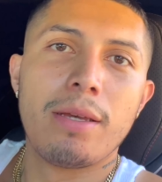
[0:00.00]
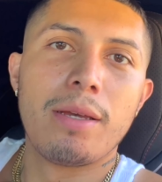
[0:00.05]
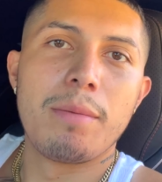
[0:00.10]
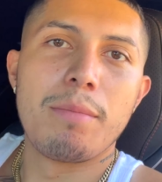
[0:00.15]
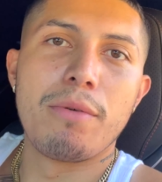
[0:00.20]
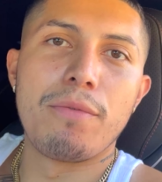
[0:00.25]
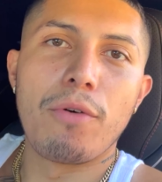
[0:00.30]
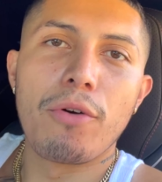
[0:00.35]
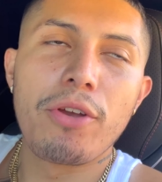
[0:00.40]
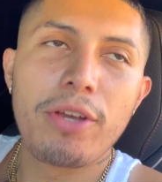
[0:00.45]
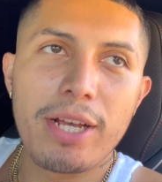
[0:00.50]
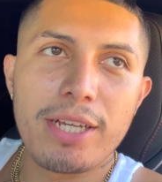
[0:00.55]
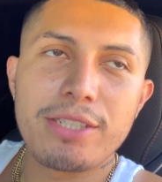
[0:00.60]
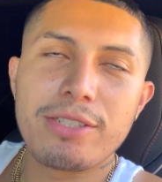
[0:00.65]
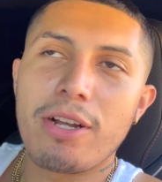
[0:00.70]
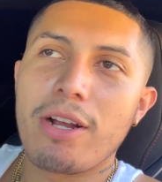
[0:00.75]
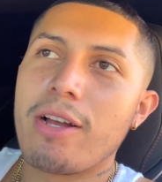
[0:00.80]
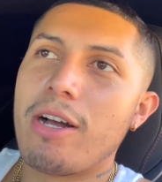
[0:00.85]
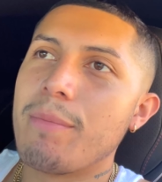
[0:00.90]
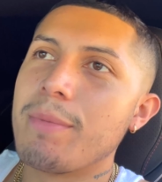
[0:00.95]
Before you guys
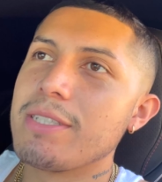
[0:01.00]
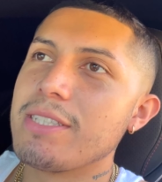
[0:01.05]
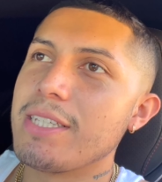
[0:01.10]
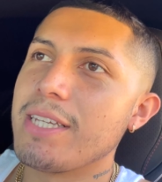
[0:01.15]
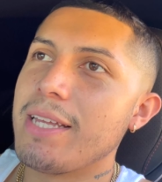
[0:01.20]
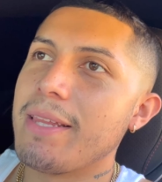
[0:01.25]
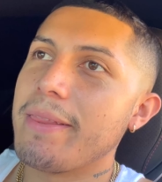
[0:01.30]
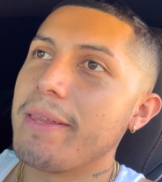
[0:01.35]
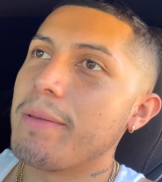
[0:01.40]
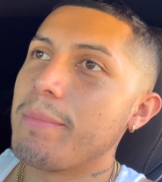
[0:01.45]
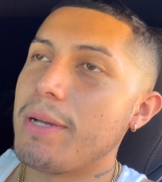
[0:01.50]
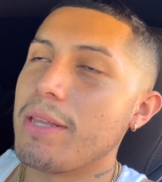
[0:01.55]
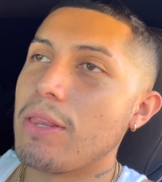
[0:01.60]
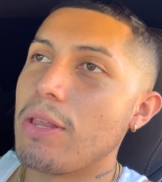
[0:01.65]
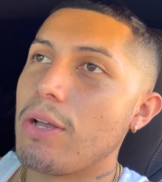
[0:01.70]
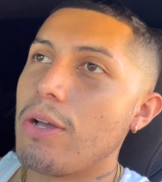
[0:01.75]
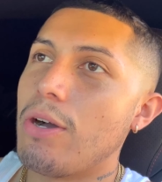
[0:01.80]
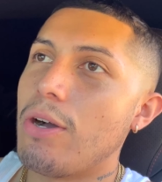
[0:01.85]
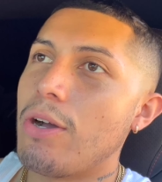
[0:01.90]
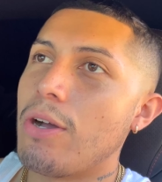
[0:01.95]
start commenting anything about the
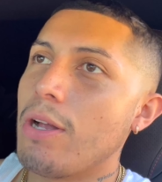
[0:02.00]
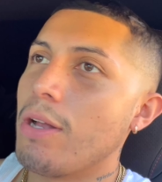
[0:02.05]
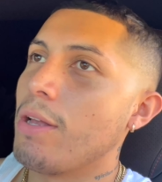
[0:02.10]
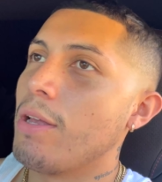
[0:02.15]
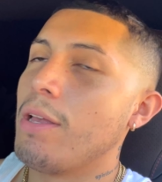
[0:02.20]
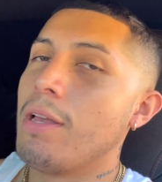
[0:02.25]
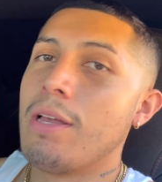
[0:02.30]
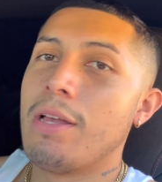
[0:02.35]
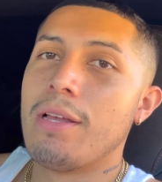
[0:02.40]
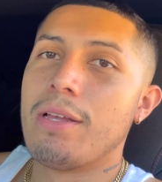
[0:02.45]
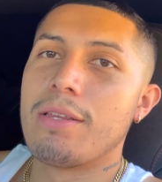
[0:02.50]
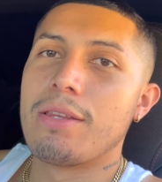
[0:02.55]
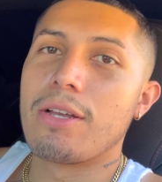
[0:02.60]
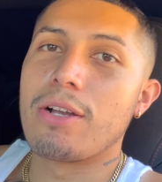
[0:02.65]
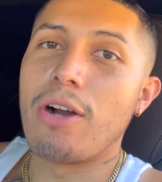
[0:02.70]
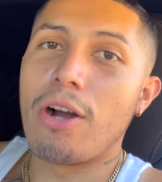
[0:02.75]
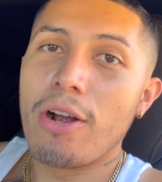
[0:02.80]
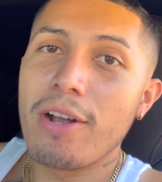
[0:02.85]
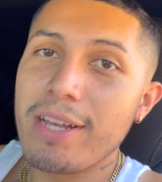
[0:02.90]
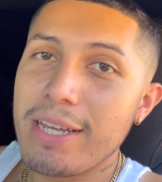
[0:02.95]
car, the
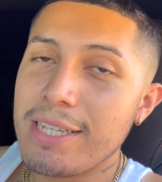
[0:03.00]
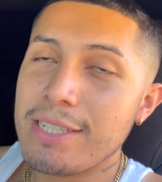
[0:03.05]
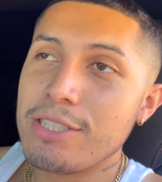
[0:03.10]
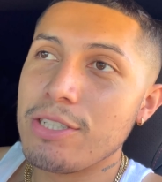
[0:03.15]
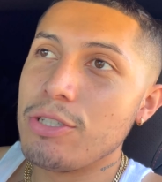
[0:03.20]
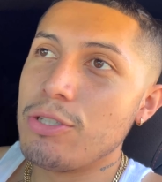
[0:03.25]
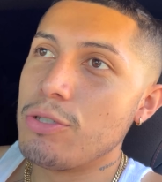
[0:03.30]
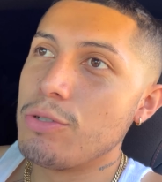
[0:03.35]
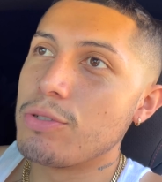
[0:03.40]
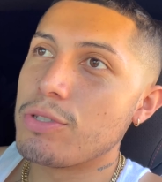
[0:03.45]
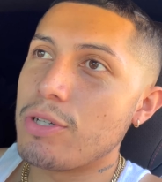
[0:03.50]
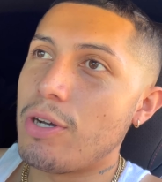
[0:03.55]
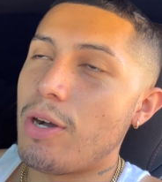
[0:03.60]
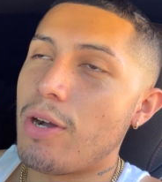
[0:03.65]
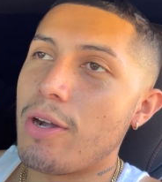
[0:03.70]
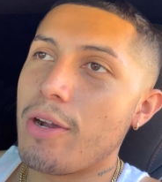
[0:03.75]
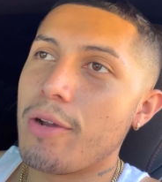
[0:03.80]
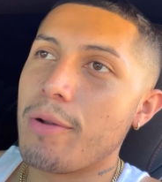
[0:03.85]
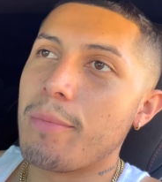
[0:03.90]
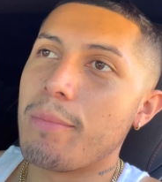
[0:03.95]
car is a used
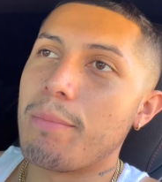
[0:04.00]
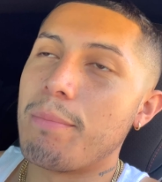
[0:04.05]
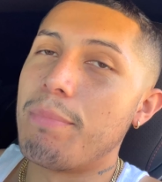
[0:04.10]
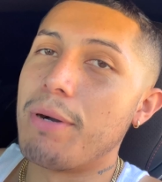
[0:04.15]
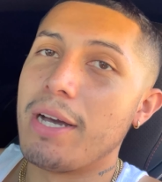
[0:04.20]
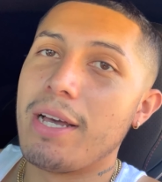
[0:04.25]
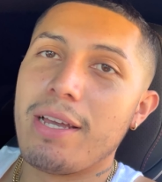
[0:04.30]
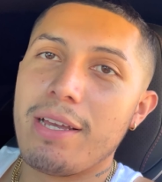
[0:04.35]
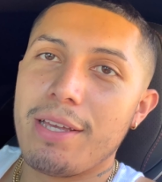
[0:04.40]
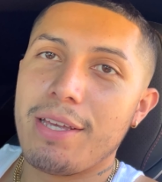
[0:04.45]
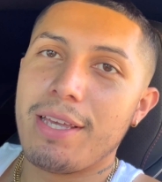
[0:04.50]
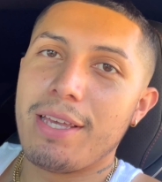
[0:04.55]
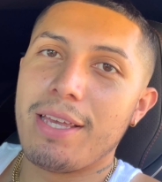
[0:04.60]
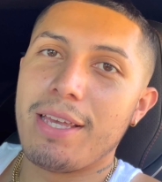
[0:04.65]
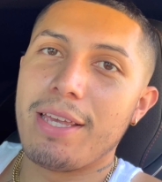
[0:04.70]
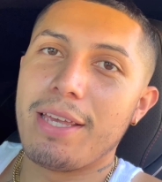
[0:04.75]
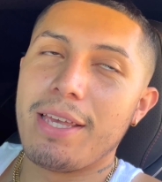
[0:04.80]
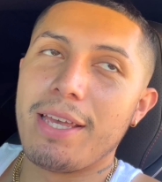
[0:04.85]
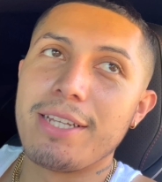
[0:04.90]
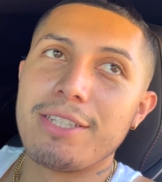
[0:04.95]
car, but
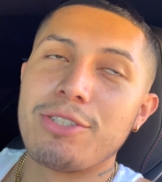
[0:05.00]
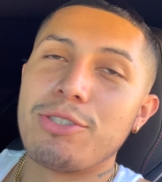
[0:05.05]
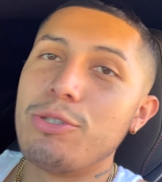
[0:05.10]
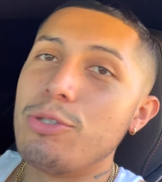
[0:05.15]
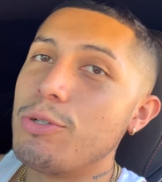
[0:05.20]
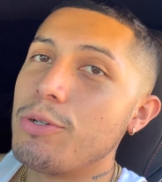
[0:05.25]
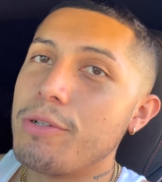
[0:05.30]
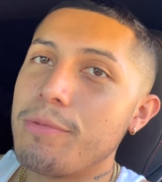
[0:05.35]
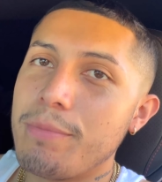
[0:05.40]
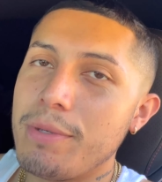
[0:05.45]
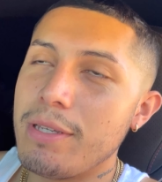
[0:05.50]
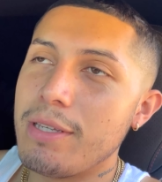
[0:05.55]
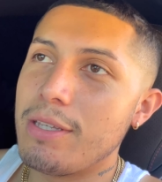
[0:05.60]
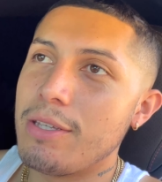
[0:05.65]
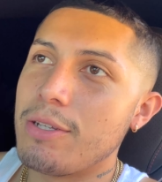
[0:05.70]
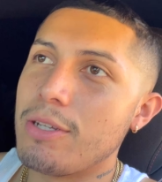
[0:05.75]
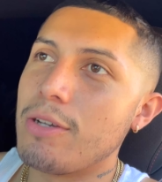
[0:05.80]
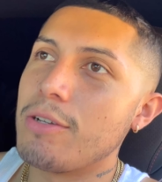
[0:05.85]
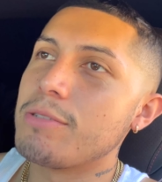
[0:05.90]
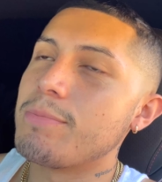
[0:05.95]
it's new to me,
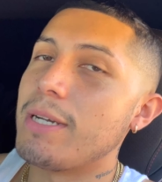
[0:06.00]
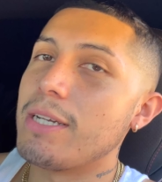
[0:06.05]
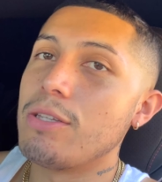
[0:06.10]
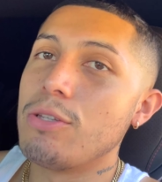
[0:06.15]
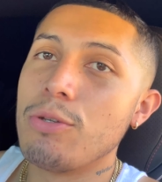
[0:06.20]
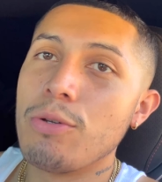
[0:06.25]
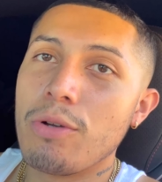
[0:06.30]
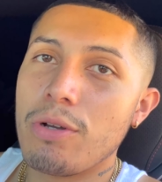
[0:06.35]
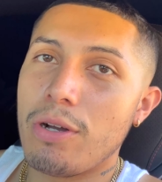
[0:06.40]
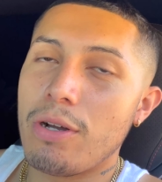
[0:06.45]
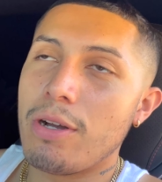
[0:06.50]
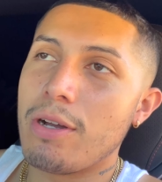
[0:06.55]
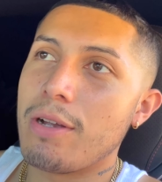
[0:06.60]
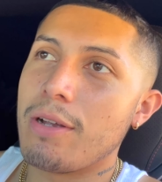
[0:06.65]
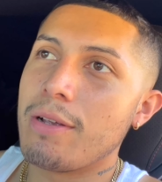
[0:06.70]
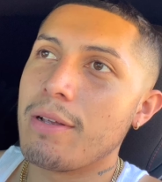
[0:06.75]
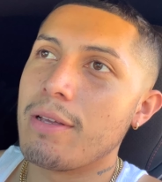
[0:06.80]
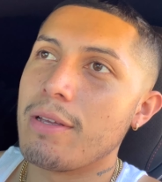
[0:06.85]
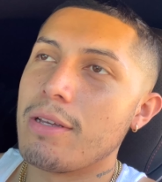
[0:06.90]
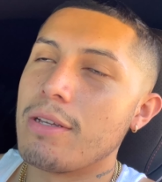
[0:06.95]
you know, it's my new
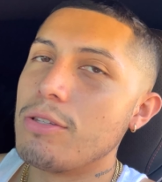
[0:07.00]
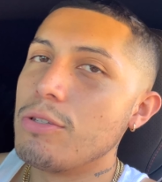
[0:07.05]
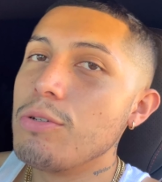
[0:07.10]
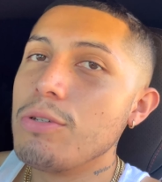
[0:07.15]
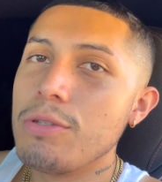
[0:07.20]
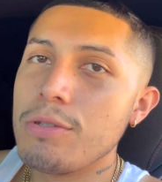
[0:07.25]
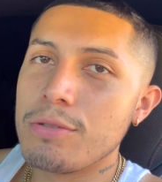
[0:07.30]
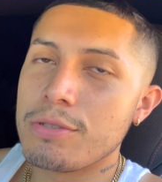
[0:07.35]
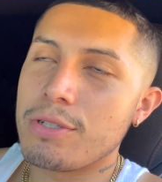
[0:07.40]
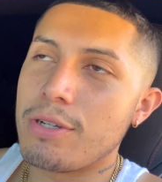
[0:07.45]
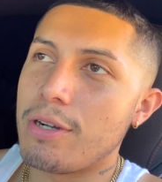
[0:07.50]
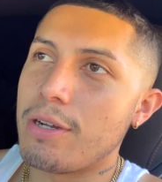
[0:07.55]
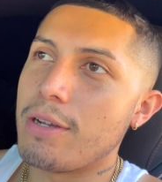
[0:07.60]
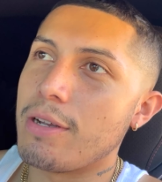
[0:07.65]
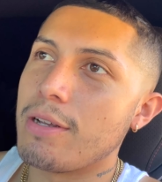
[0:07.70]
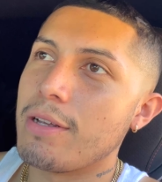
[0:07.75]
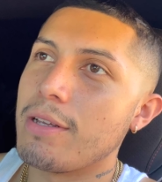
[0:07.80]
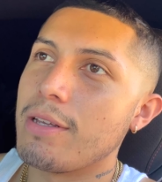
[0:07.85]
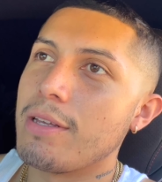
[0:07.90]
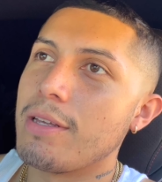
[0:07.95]
car, a new used car,
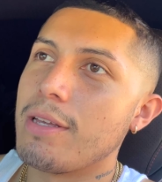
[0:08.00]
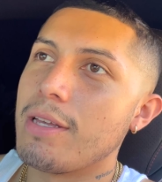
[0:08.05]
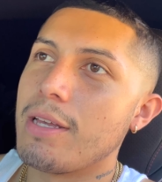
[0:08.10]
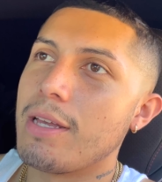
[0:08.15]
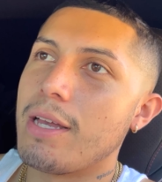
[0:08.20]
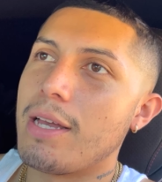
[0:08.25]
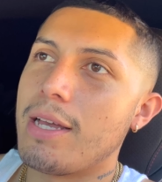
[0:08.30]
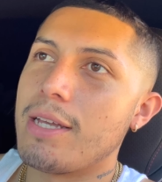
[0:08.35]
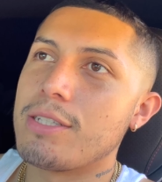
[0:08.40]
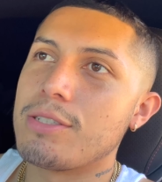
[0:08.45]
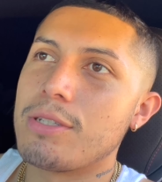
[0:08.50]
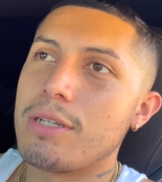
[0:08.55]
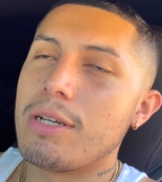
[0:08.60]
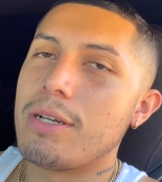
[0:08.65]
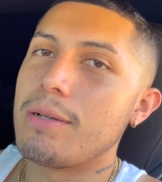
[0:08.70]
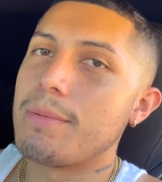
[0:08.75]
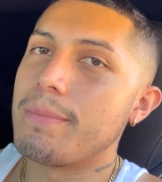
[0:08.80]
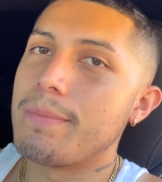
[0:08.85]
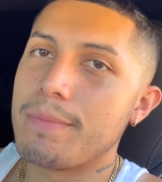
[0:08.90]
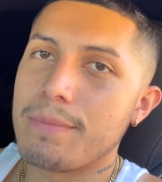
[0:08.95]
as
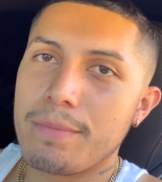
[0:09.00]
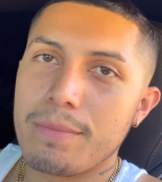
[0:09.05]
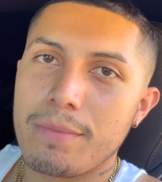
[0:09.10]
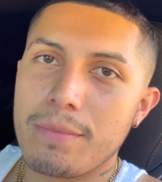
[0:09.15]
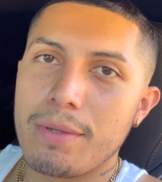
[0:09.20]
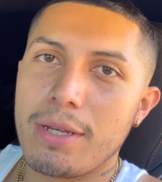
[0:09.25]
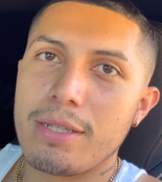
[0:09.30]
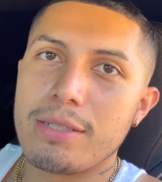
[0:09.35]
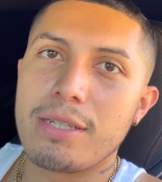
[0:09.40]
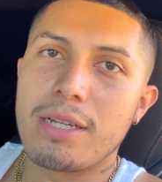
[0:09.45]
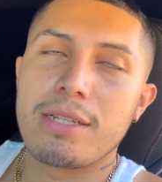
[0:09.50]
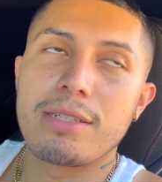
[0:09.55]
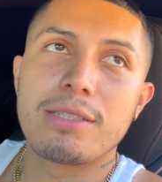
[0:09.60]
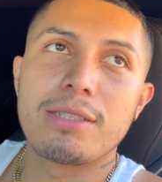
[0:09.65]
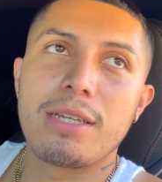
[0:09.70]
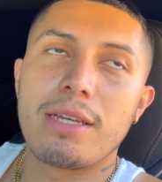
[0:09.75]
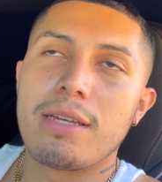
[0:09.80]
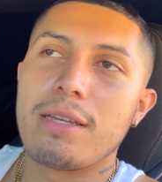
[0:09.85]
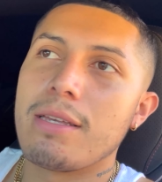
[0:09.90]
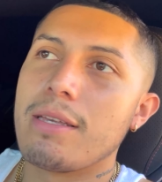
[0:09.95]
um as I can
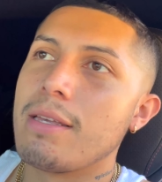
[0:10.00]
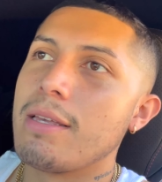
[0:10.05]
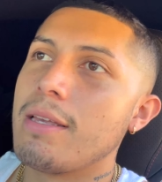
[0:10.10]
say.